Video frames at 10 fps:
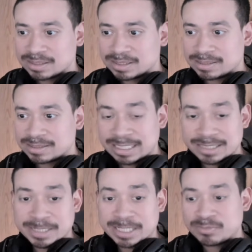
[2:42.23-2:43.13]
uh, I
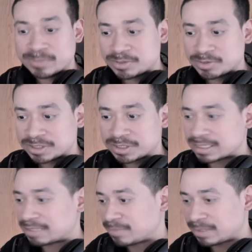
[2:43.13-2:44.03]
had biometrics because
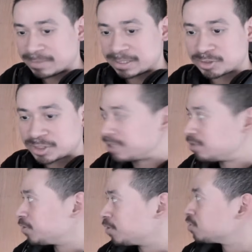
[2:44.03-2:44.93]
I have a biometrics key
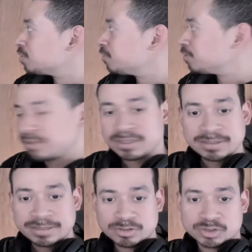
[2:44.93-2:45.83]
over here somewhere.
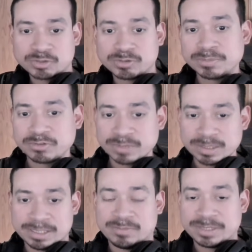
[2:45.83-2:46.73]
They also removed my
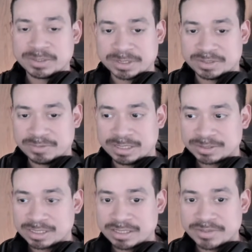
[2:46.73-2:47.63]
biometrics as well,
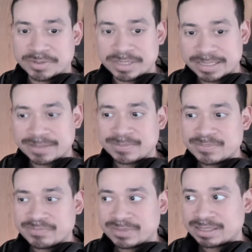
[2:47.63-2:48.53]
so I couldn't do anything.
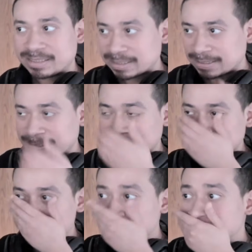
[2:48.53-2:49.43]

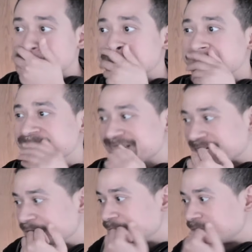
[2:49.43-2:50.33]
And
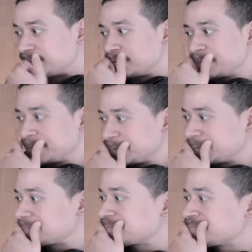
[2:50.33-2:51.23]
I
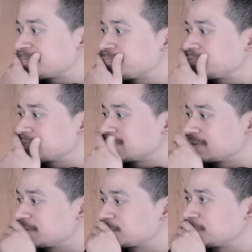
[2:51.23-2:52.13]
remember
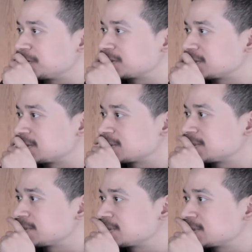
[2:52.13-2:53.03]
this was on
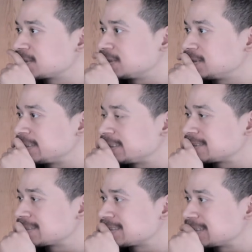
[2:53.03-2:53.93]
Sunday
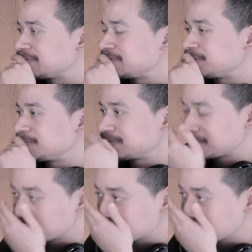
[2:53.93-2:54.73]
the 7th.